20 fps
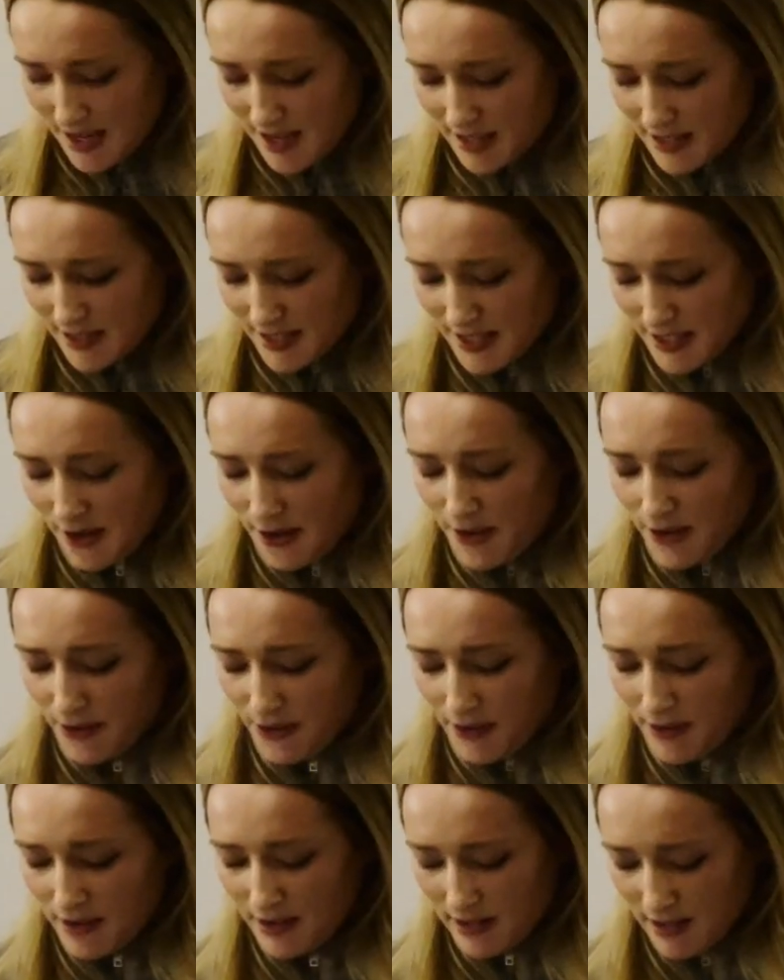So,
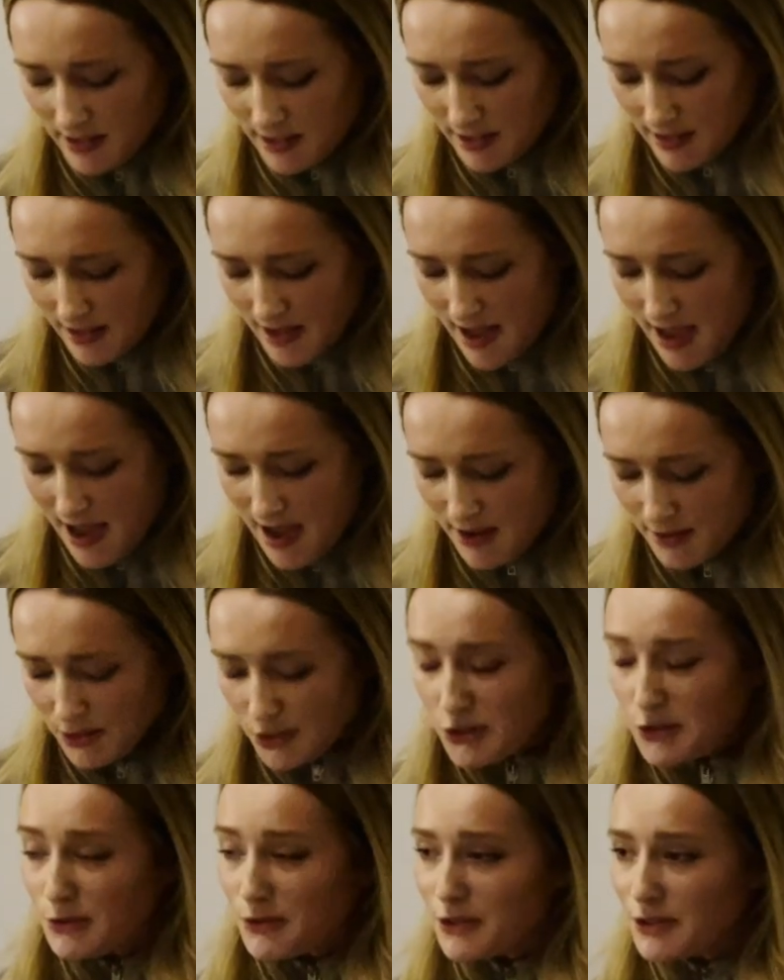
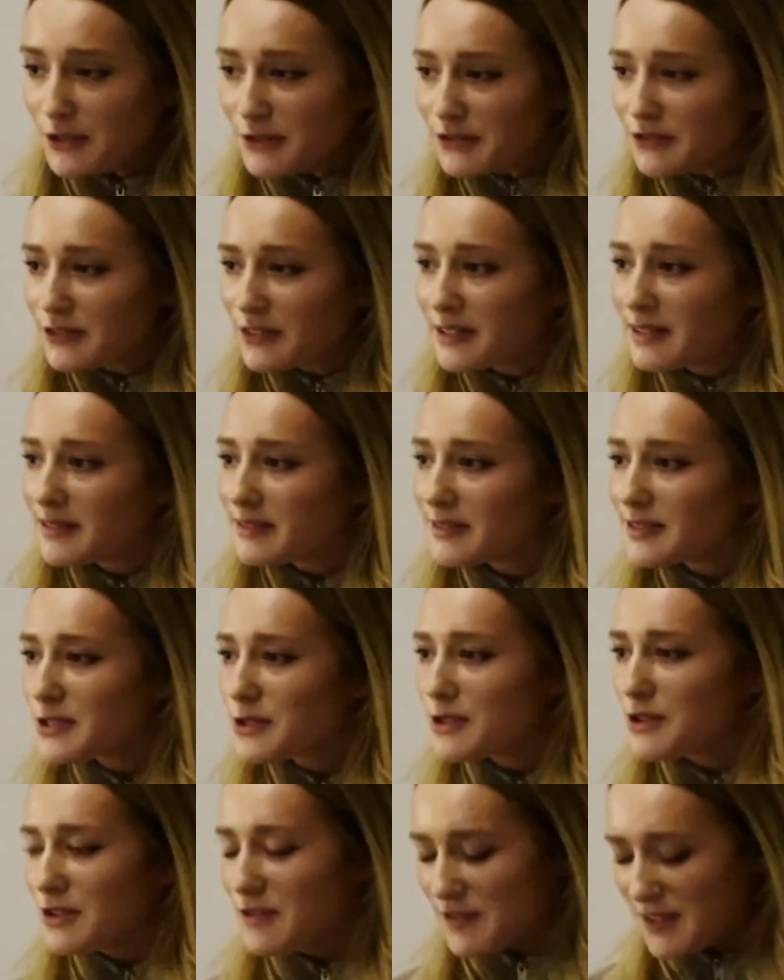Dhruv
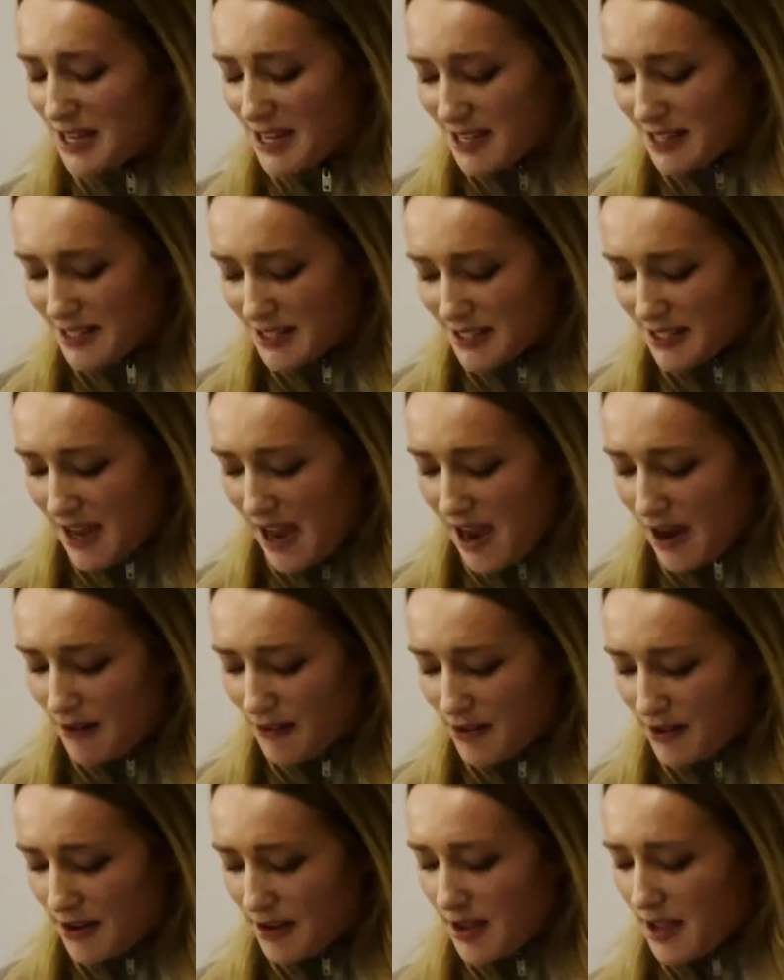is
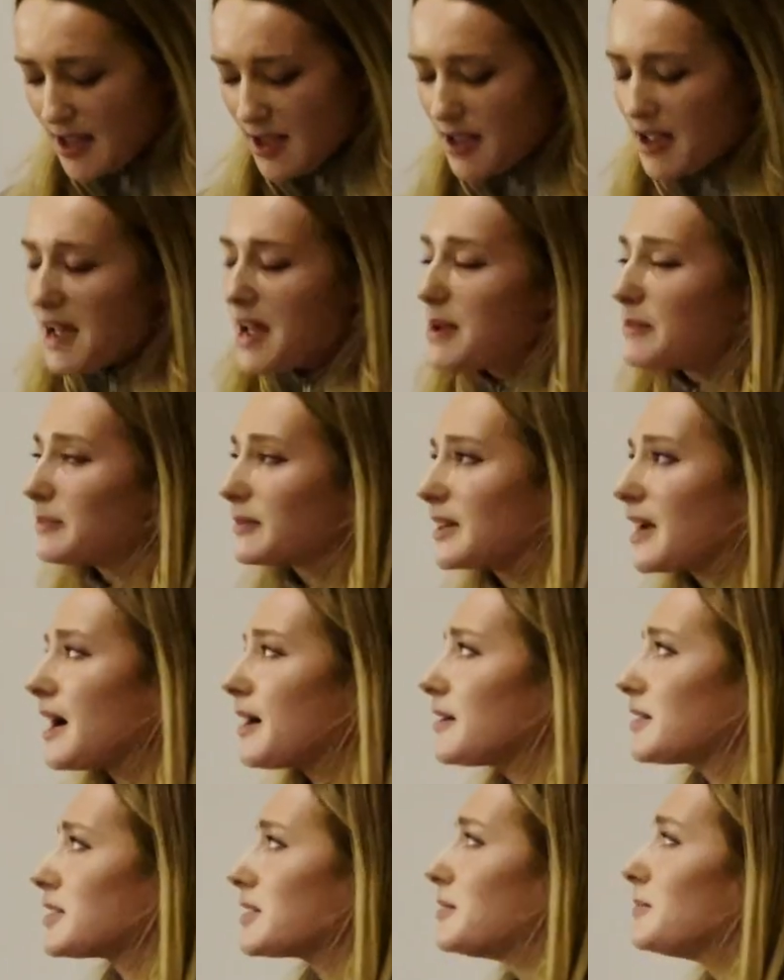our
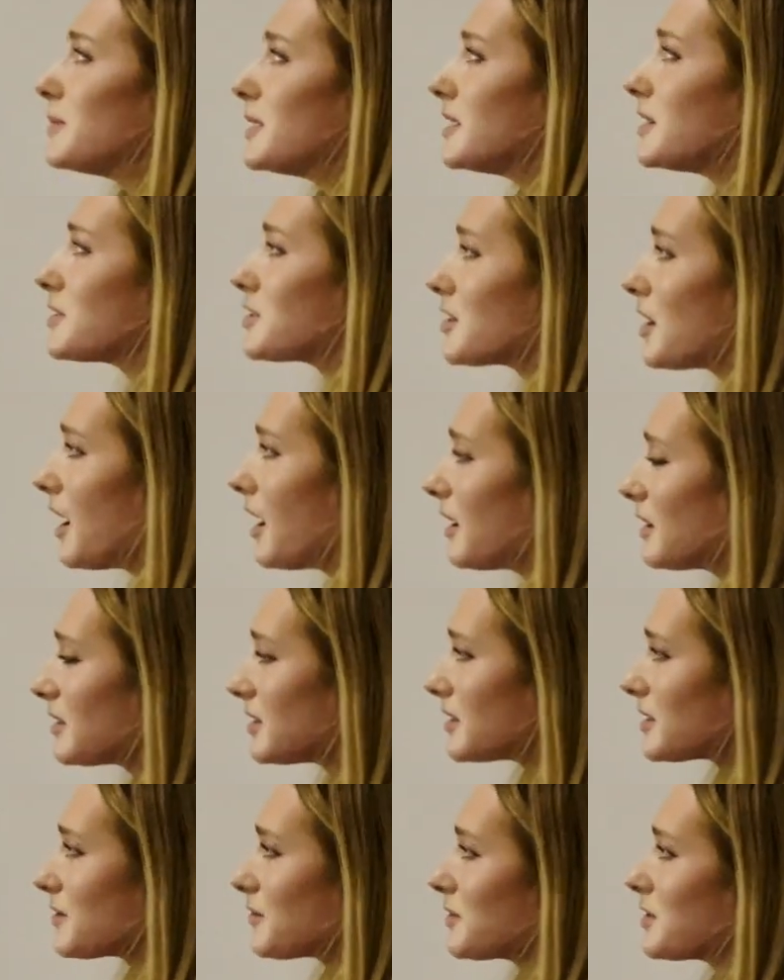character miniature
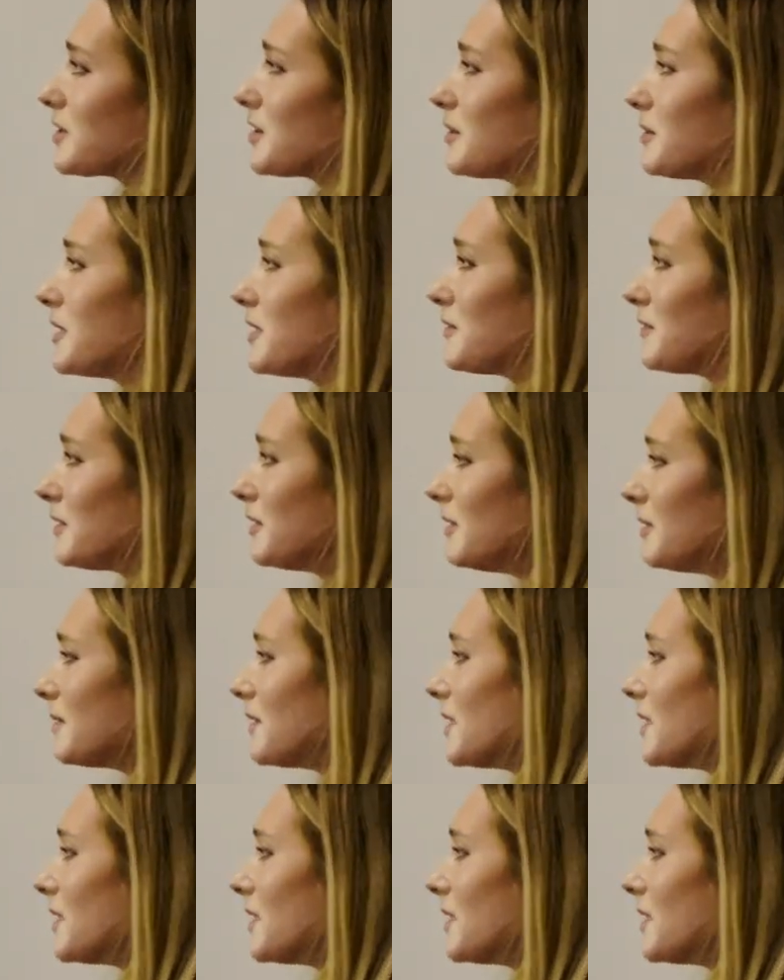artist for So Evil.